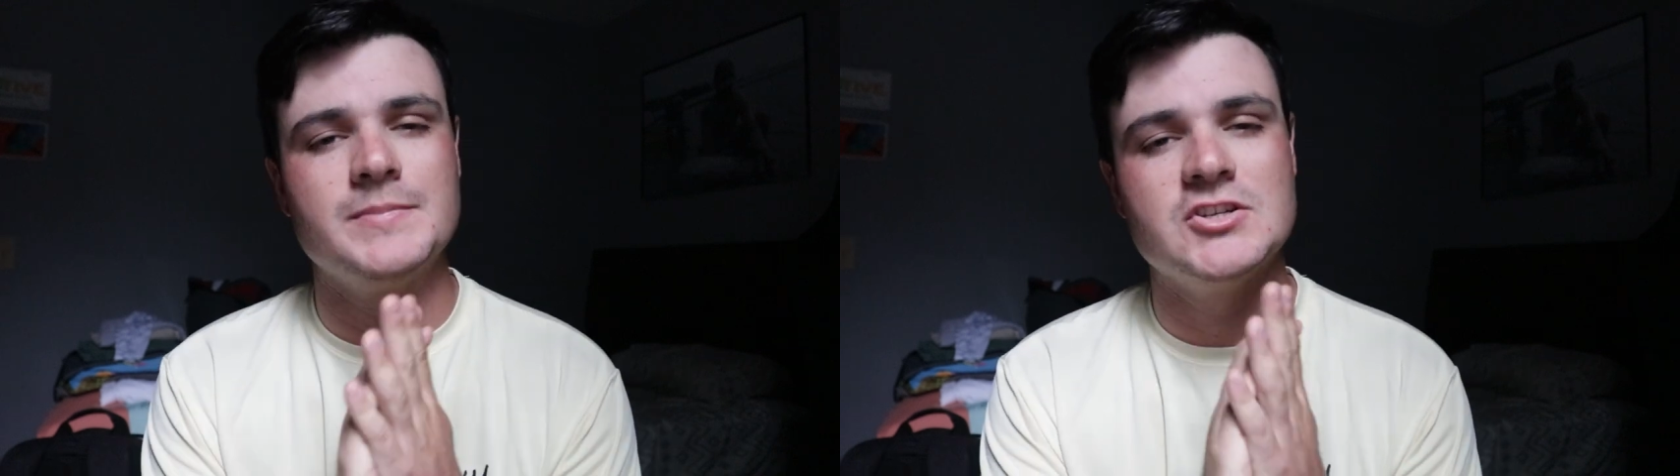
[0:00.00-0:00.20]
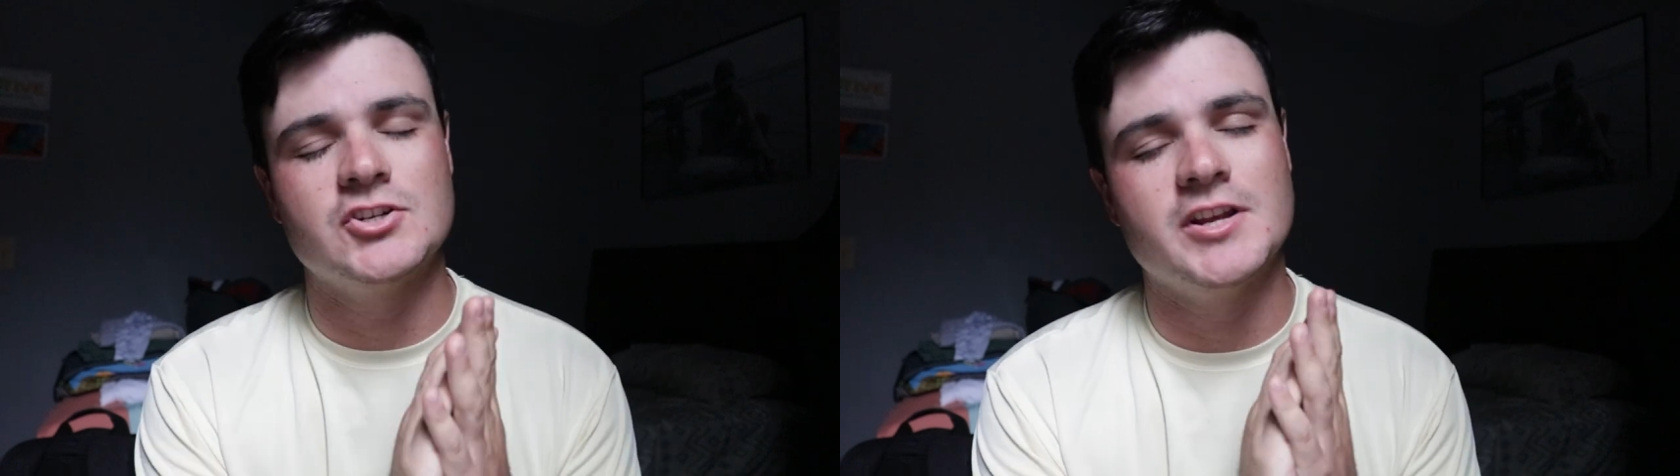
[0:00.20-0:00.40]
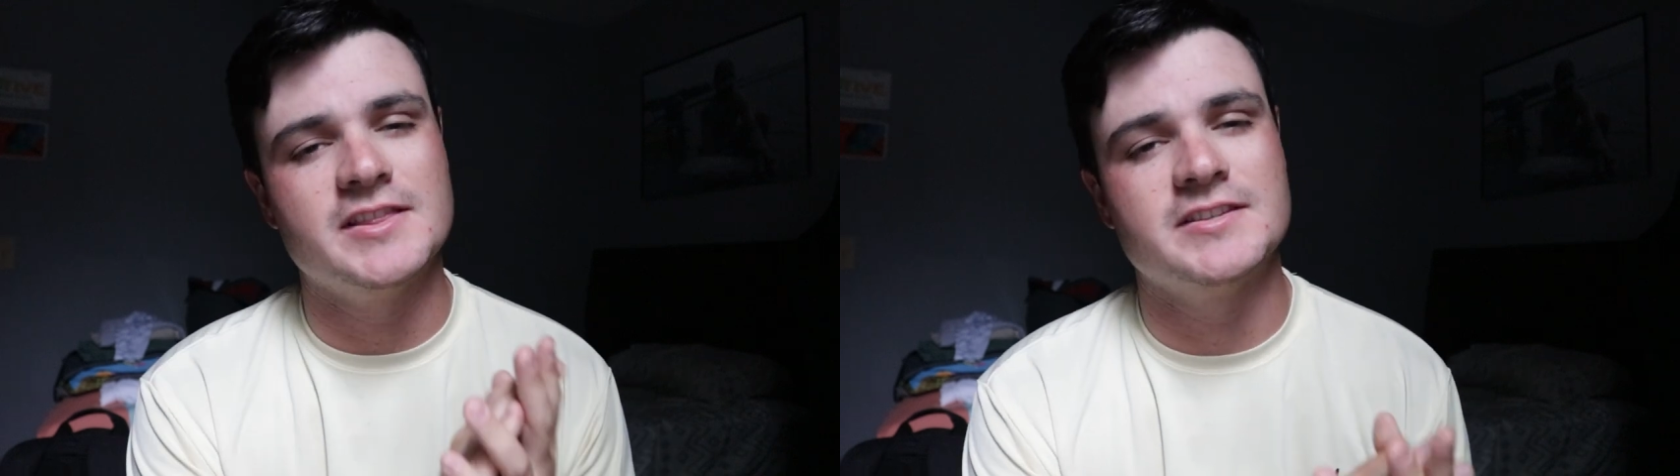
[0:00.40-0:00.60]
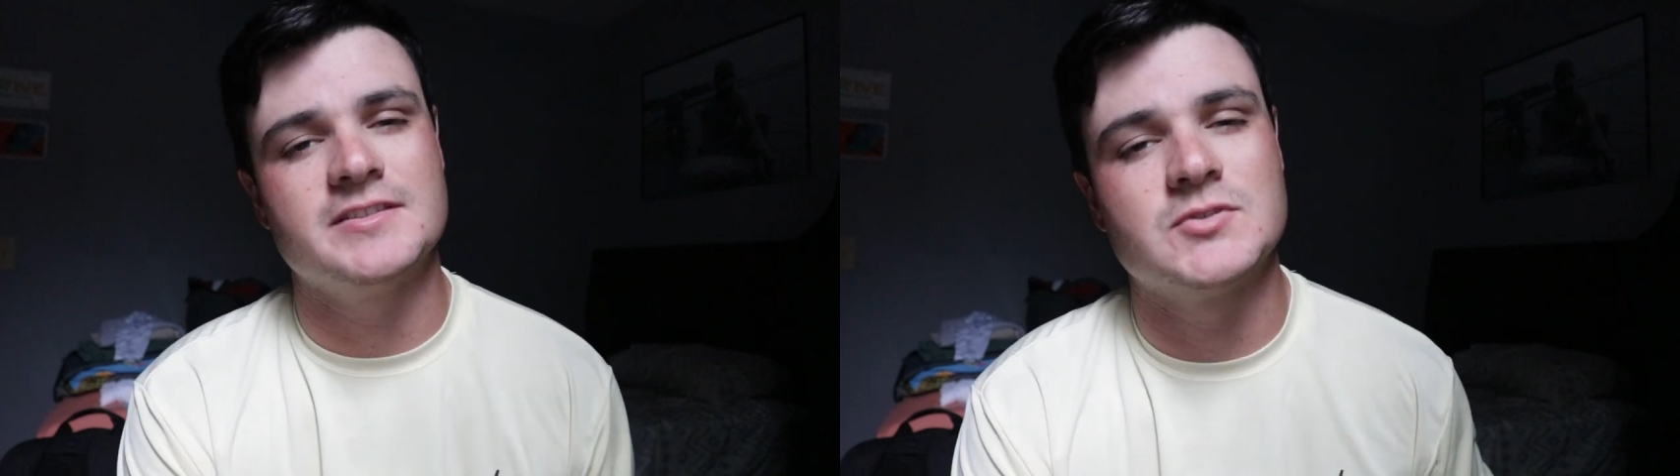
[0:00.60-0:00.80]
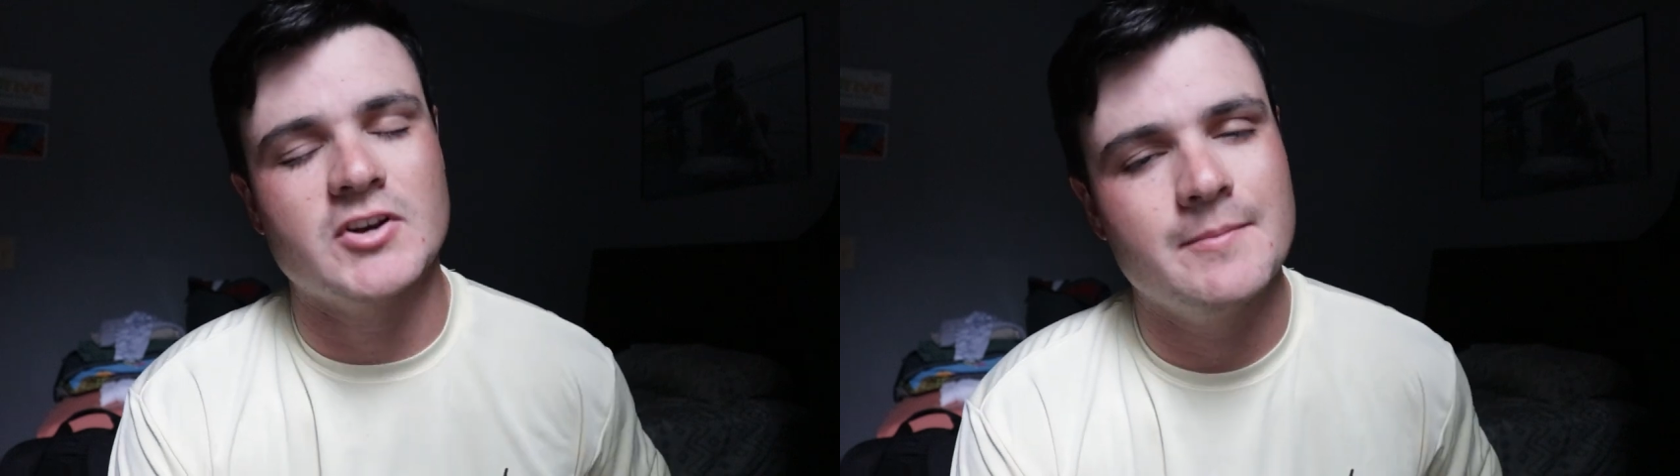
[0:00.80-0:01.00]
be sure to hit the
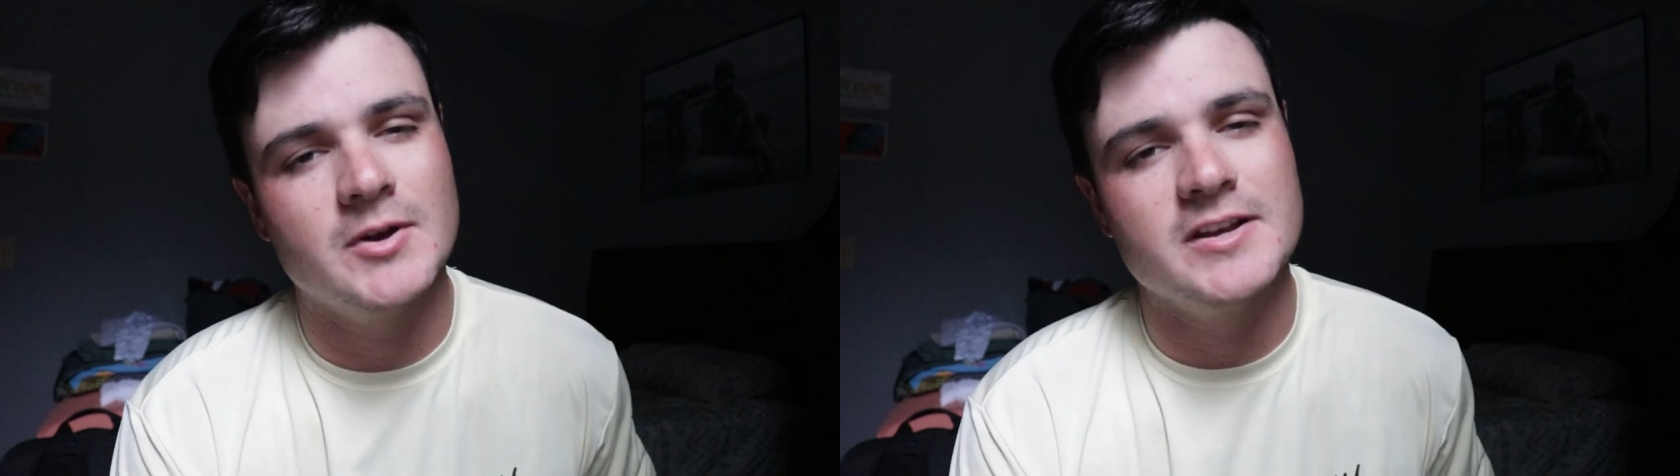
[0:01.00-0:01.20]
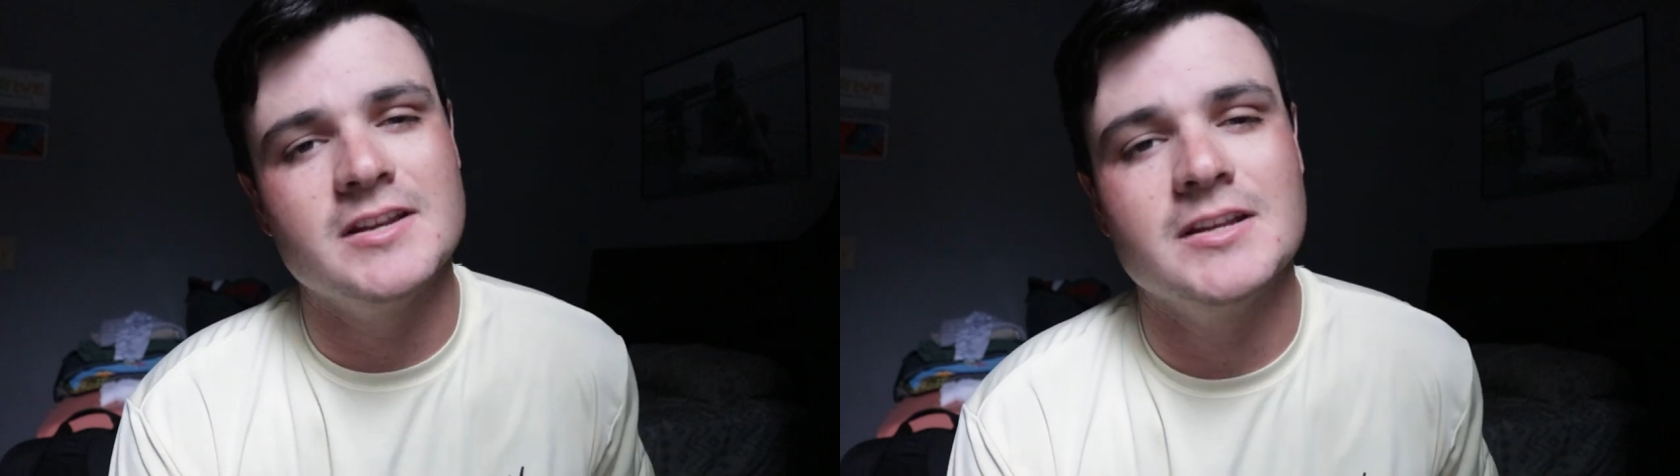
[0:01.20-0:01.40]
subscribe button,